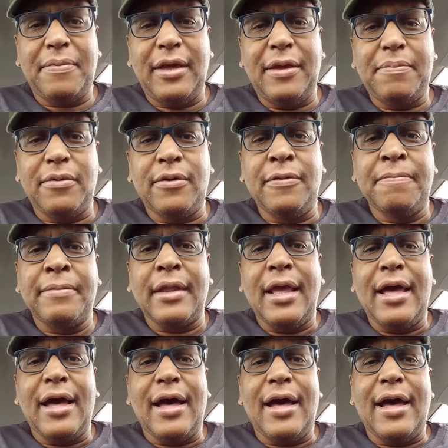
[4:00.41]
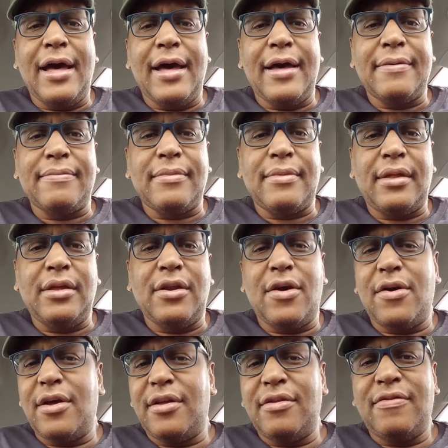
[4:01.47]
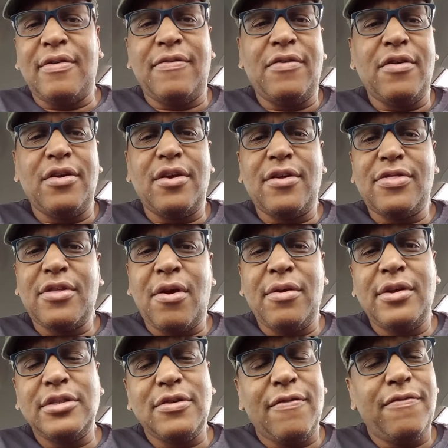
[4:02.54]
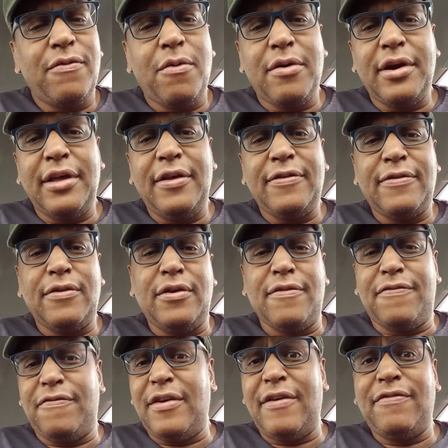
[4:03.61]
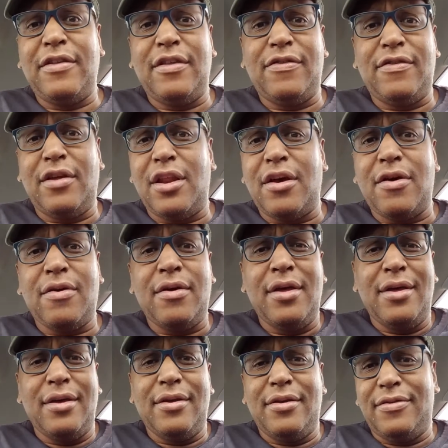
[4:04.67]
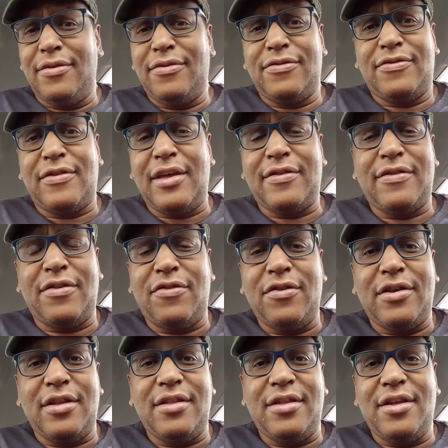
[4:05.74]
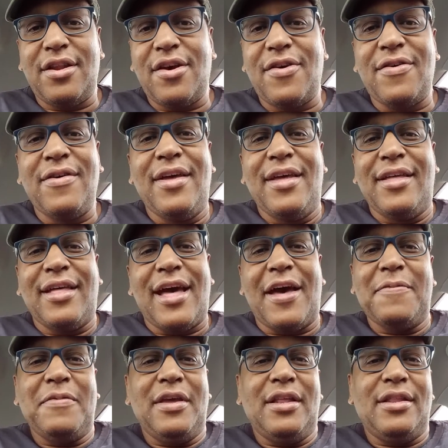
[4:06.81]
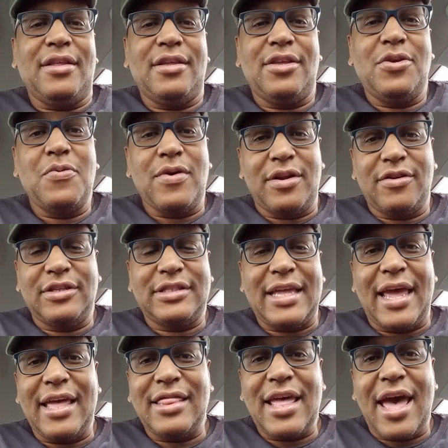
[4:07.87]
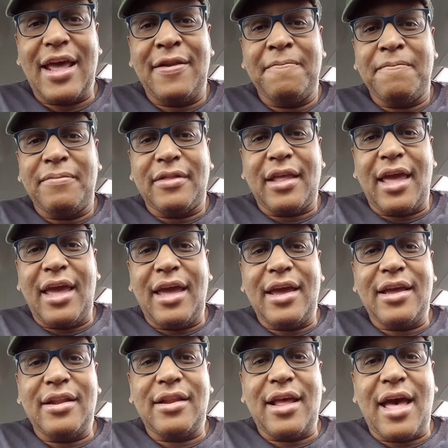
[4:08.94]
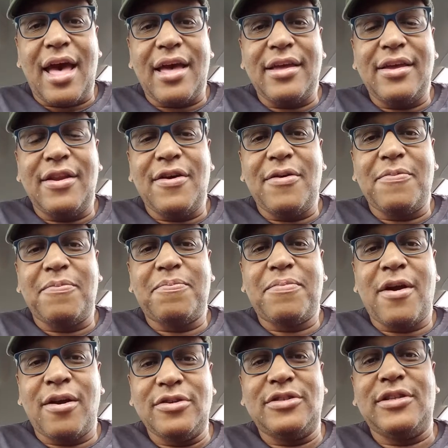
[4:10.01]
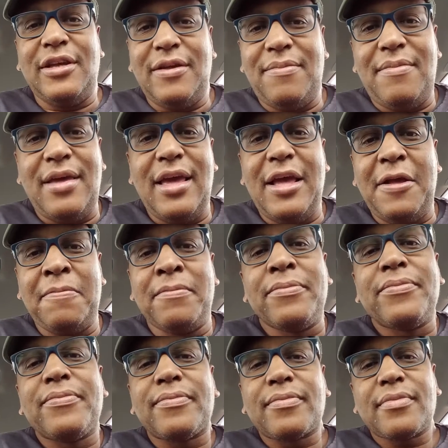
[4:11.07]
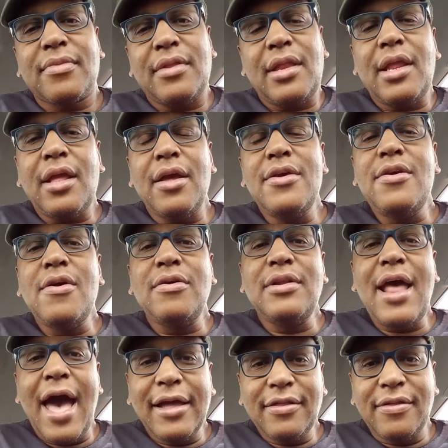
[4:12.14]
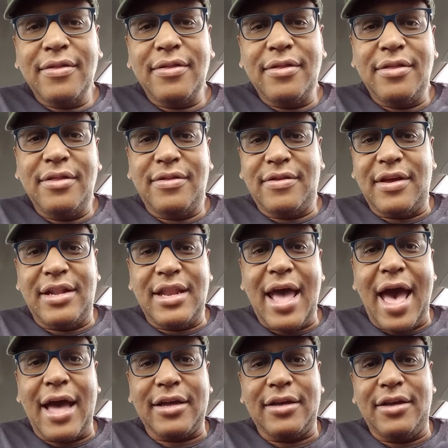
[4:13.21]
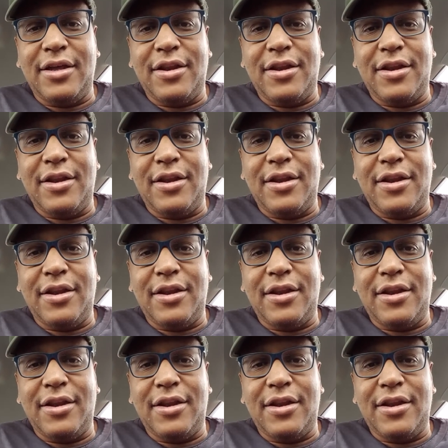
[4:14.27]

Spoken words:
people. And if you're in your 30s, your 40s, your 50s, your 60s, you can, I mean, you understand that. And, personally, me, not to knock,